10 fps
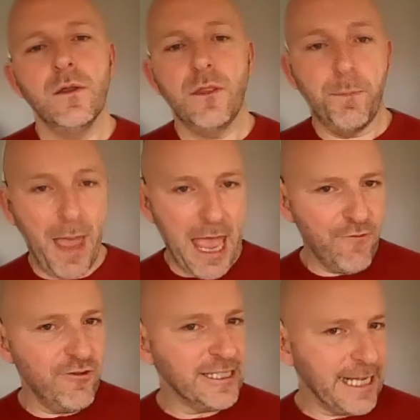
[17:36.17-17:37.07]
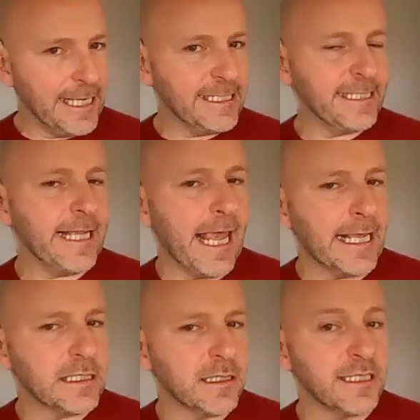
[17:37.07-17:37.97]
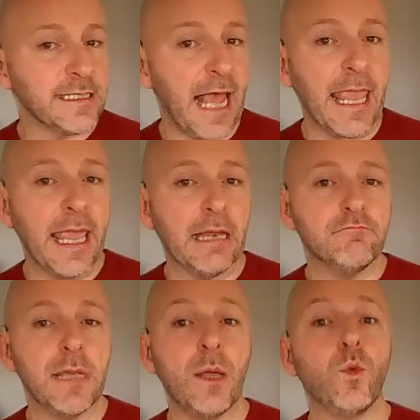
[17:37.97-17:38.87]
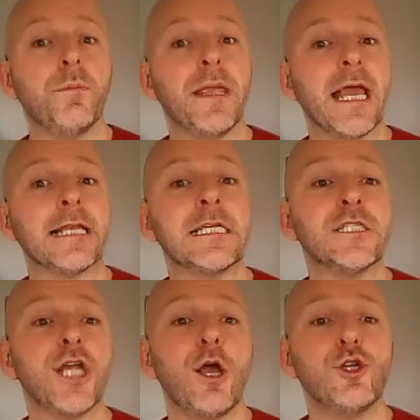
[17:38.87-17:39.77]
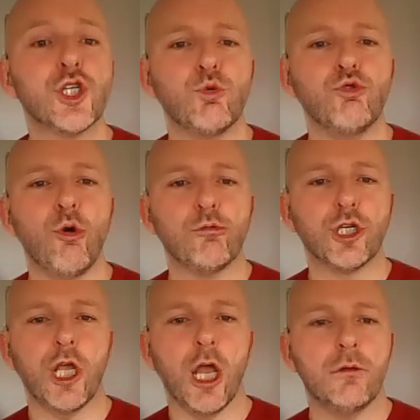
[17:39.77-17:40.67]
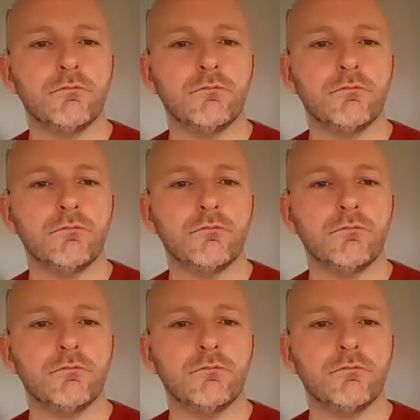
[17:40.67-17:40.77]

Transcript: The parents insist, saying it would be antisocial not to go.